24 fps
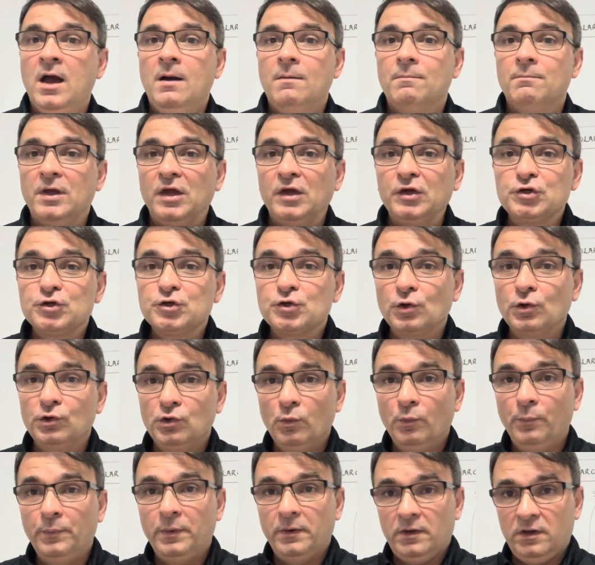make sure you
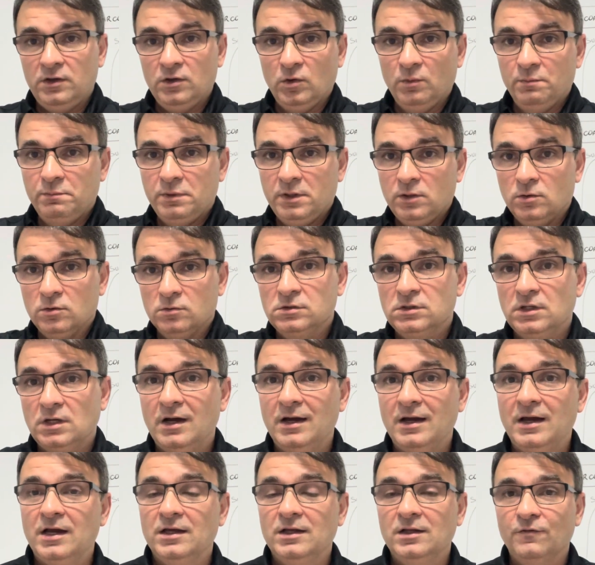pay your bills
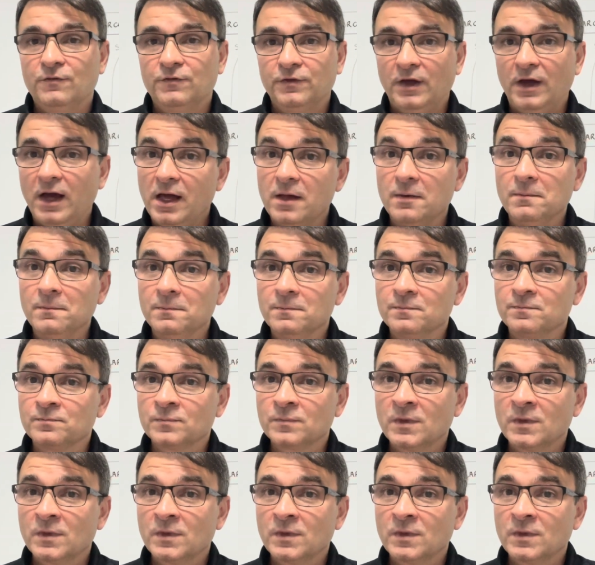ahead of time.